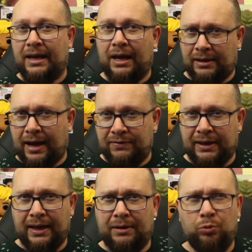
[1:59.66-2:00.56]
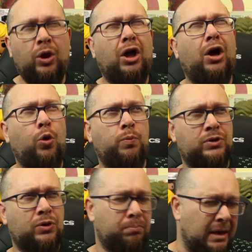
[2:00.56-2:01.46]
alive again, or
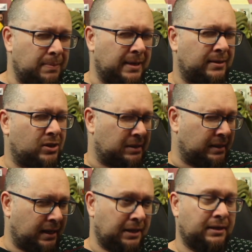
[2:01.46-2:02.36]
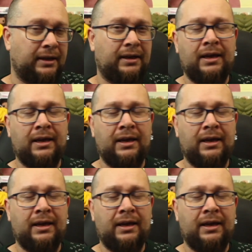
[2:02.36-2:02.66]
hopes, maybe just an inkling,